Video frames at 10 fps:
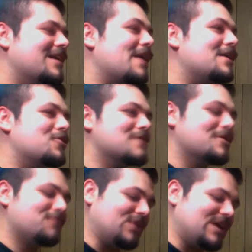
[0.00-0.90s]
And it goes
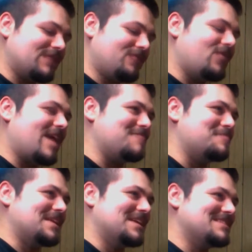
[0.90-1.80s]
on for like 5
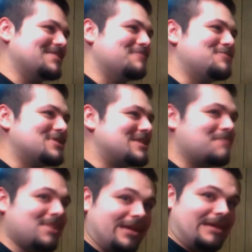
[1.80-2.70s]
minutes of just them
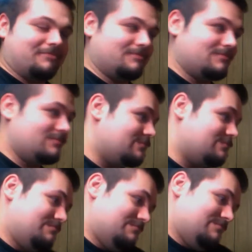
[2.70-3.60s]
being like,
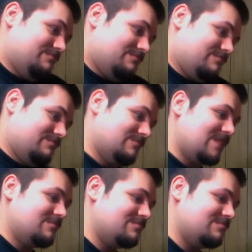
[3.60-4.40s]
yeah.